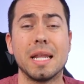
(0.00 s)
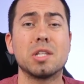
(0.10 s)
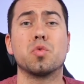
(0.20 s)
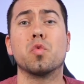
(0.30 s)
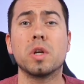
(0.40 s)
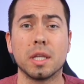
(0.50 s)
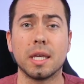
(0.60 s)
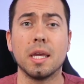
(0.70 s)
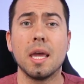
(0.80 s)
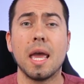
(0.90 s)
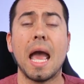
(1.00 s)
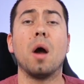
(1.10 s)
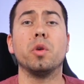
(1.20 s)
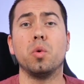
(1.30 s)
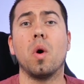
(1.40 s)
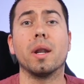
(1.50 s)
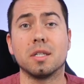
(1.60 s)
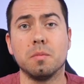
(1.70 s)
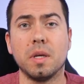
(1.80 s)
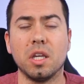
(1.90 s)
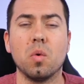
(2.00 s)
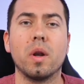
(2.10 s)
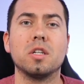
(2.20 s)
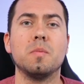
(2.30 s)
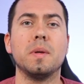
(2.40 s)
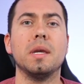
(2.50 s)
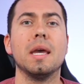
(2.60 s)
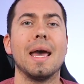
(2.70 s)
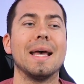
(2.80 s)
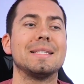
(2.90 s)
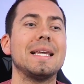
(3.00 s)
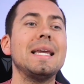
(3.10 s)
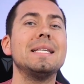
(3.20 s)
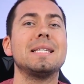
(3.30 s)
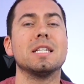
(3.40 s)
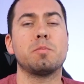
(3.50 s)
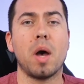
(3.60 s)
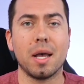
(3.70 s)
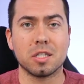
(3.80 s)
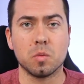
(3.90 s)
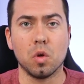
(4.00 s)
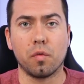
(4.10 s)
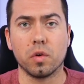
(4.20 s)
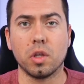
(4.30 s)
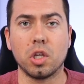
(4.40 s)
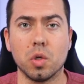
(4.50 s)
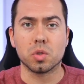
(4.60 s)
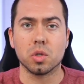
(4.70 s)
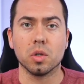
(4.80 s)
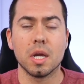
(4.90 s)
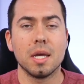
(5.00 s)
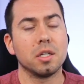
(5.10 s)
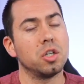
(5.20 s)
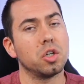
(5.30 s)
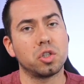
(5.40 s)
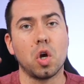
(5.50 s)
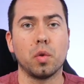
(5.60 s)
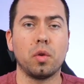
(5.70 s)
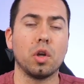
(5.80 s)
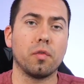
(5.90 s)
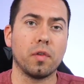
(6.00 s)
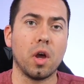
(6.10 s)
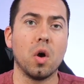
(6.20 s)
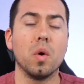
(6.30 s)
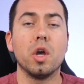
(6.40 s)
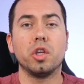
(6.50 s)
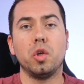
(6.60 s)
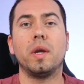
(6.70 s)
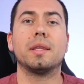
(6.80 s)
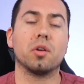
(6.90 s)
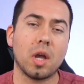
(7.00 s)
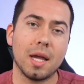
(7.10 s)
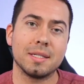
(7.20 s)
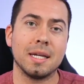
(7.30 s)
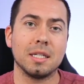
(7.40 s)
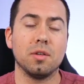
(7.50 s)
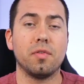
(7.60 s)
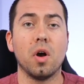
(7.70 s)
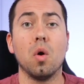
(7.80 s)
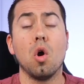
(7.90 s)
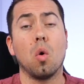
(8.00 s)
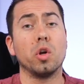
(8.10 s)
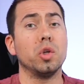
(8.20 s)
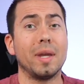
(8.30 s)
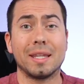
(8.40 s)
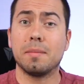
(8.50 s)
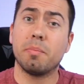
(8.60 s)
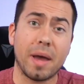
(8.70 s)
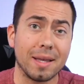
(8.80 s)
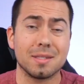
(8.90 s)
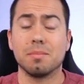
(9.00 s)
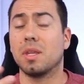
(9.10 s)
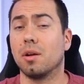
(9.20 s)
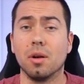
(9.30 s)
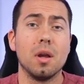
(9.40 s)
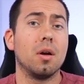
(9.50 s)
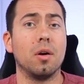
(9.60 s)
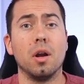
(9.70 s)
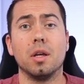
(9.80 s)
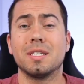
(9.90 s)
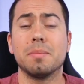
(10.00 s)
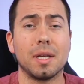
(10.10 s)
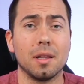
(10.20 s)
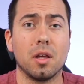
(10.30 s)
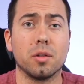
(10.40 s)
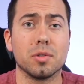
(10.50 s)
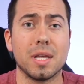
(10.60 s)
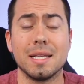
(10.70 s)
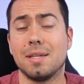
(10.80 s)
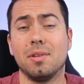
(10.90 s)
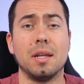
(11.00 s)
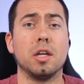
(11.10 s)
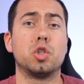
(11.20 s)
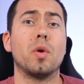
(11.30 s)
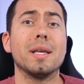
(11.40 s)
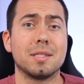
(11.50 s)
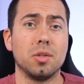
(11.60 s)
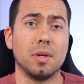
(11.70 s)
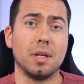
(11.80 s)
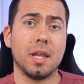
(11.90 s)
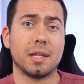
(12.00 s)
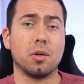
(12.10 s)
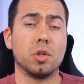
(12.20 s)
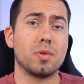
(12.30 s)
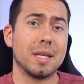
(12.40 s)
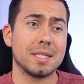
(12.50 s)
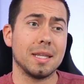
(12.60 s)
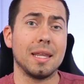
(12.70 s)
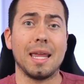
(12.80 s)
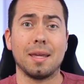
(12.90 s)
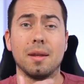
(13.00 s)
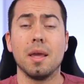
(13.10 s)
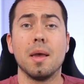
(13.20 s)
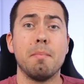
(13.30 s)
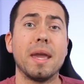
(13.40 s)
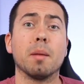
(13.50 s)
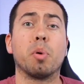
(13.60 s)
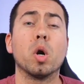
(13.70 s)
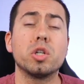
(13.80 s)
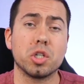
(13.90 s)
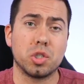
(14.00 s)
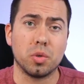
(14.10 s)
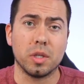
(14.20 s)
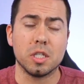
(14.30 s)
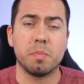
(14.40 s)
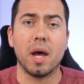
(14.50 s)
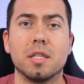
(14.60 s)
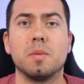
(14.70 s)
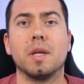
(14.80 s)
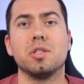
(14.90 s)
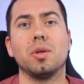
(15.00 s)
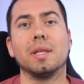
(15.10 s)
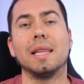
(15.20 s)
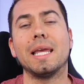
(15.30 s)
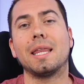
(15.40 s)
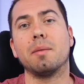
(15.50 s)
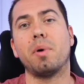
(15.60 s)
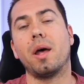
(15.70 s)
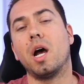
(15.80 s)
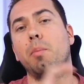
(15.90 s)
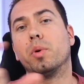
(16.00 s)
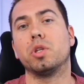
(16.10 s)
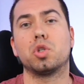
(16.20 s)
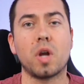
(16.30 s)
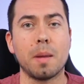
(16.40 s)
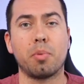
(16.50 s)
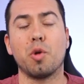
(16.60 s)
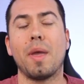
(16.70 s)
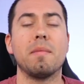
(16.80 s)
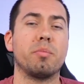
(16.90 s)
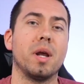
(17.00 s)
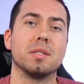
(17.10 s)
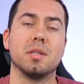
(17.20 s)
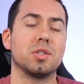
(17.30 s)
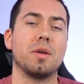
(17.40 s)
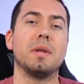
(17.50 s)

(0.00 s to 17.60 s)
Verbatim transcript: And that's really how you want it to be. You want it to be as easy as possible for the user to just go through your flow, you get their contact info, or you get them to buy something or, or something along those lines, even address, you can collect their address and then they can make a purchase through these bots because you can link the bot up with Stripe or a payment processor.